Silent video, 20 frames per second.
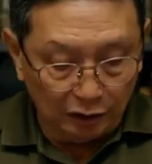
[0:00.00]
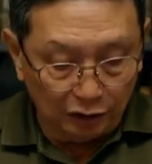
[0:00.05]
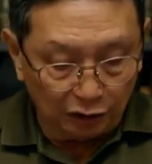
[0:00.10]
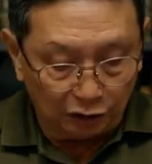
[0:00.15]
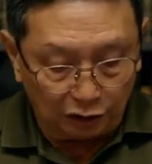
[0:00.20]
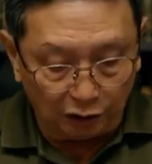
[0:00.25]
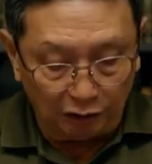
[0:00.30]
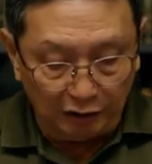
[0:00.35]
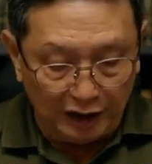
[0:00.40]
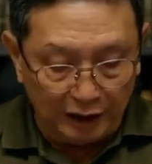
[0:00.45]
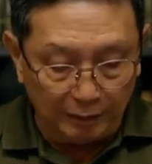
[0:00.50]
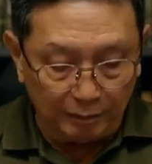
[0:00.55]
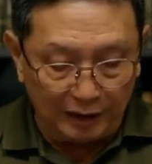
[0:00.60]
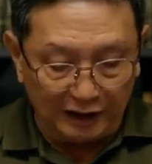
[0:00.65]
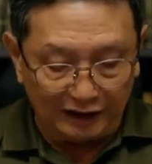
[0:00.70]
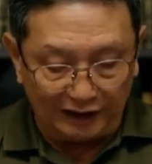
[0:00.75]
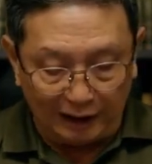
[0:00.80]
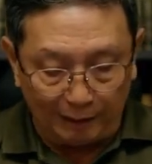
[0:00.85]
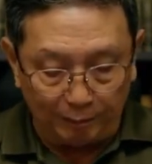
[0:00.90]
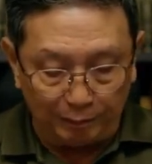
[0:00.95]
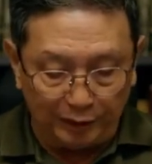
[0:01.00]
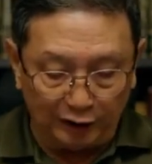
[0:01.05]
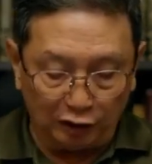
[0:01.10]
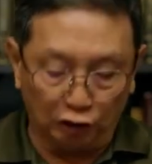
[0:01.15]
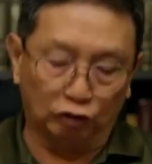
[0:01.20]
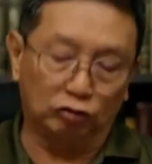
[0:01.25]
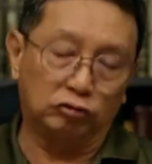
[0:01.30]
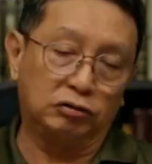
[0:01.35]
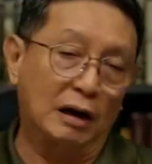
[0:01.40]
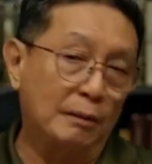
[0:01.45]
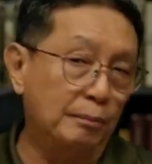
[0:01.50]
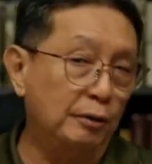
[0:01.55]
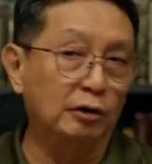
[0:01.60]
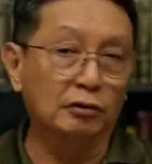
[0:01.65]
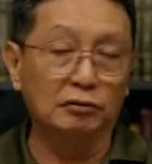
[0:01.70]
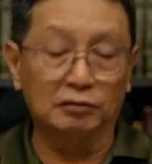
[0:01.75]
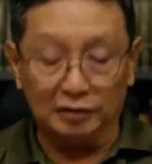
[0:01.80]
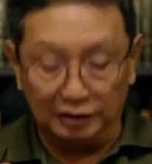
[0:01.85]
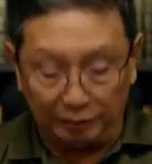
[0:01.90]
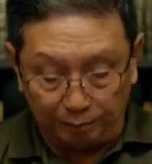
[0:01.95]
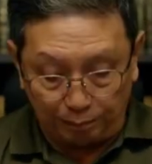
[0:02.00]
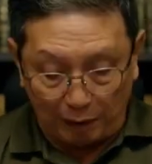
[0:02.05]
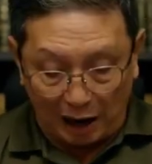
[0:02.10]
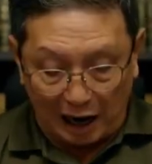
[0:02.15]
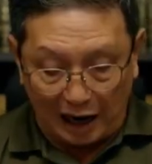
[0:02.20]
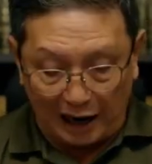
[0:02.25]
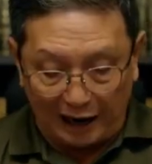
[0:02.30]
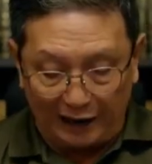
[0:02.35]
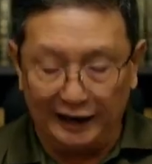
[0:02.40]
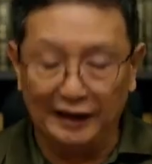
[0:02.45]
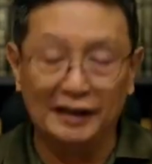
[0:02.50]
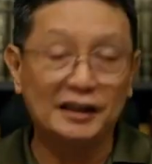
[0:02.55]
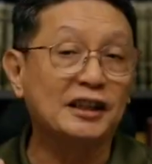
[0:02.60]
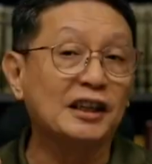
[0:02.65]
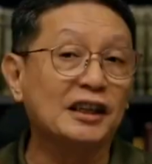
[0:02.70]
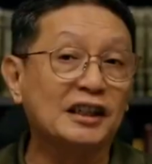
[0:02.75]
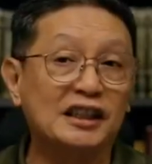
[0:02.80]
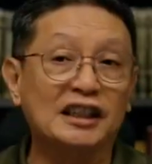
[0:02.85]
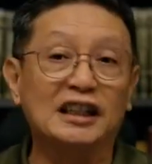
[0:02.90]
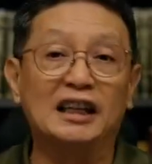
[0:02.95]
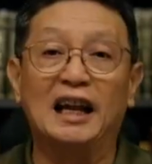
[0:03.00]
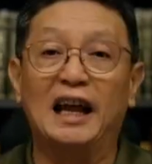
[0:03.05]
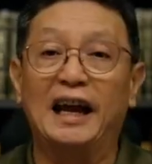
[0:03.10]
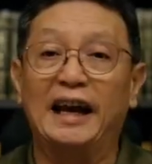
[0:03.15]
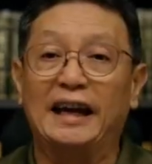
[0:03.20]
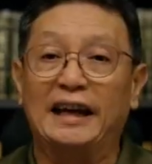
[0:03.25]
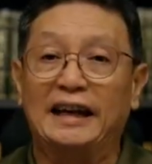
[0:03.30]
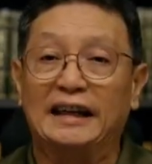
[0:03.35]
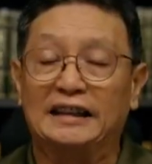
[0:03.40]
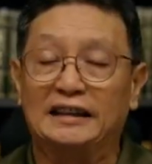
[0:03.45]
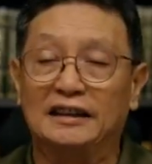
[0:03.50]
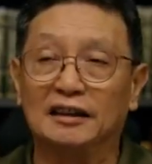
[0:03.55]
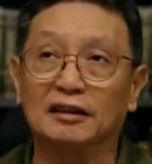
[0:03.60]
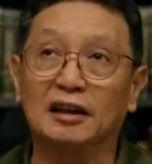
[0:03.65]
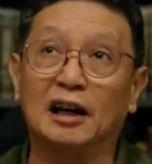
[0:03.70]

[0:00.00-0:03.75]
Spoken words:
so he must have been troubled by the delay.